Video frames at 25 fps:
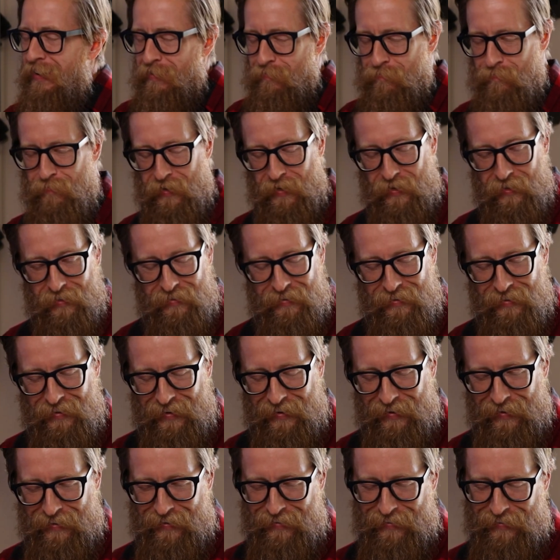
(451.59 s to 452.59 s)
But
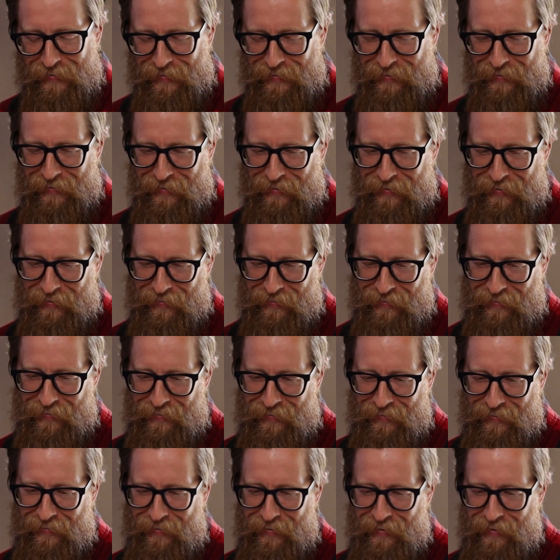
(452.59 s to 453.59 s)
I
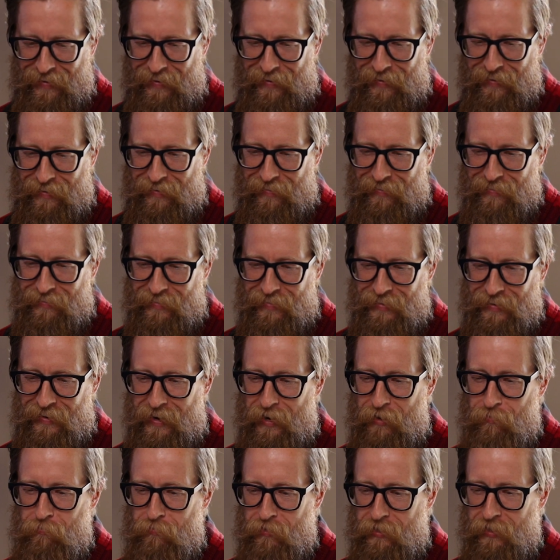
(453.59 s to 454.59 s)

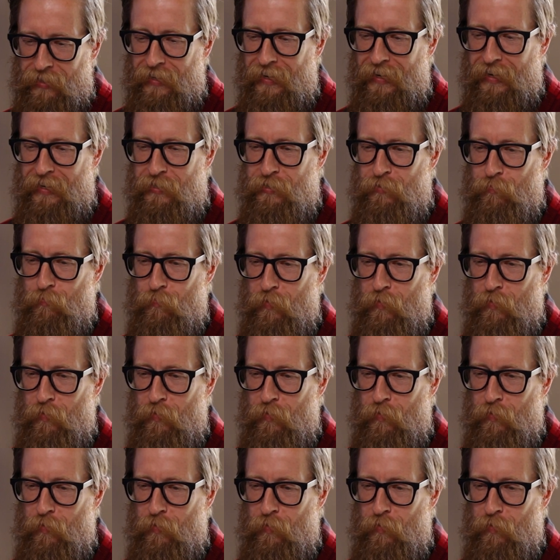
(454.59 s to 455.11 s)
realized